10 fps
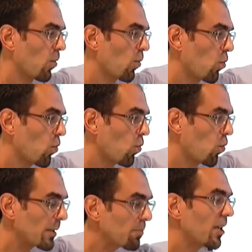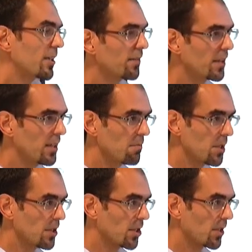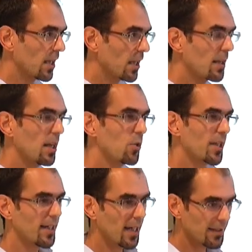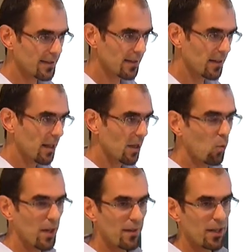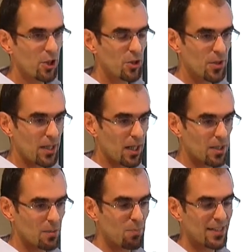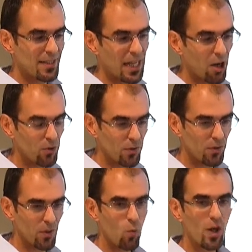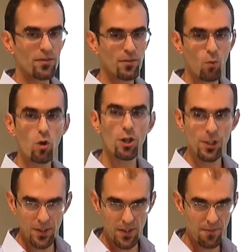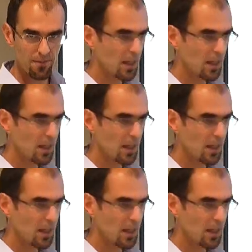what part of the image they're looking at when they're spitting out what words.